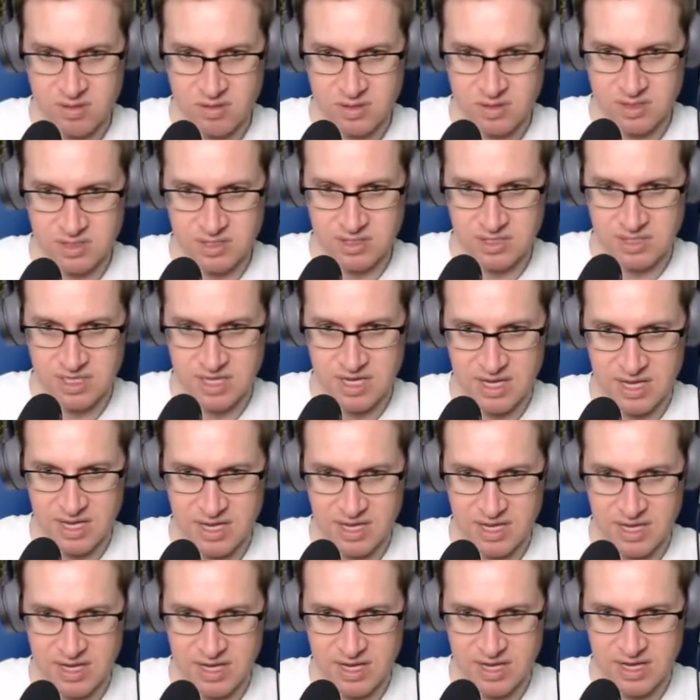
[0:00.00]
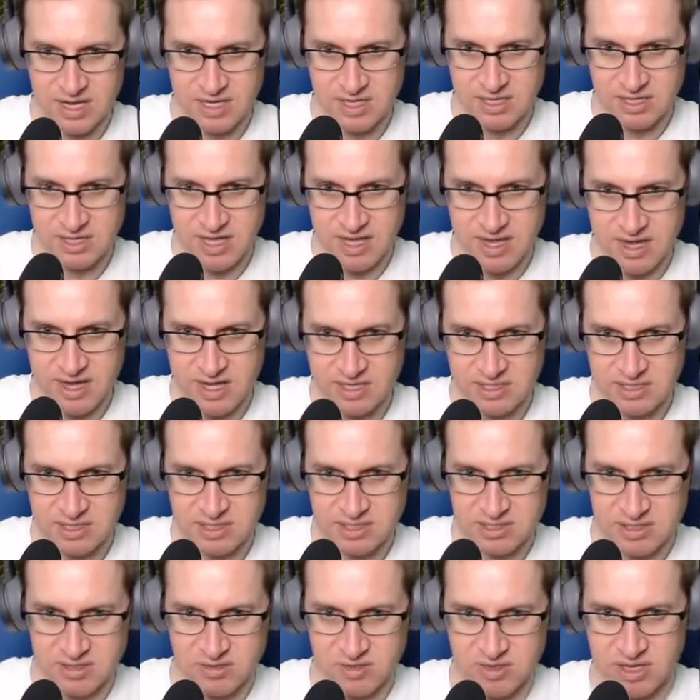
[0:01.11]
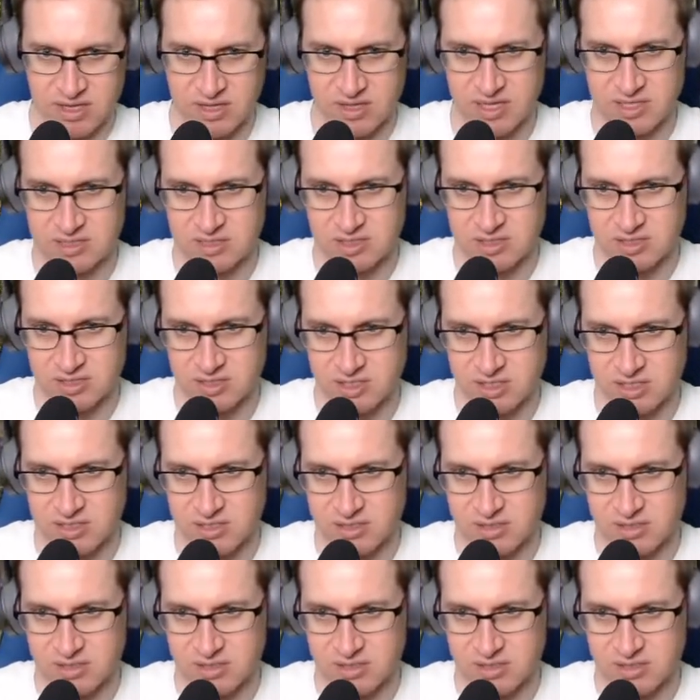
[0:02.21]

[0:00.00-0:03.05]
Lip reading: Just hide that. Okay, that's good.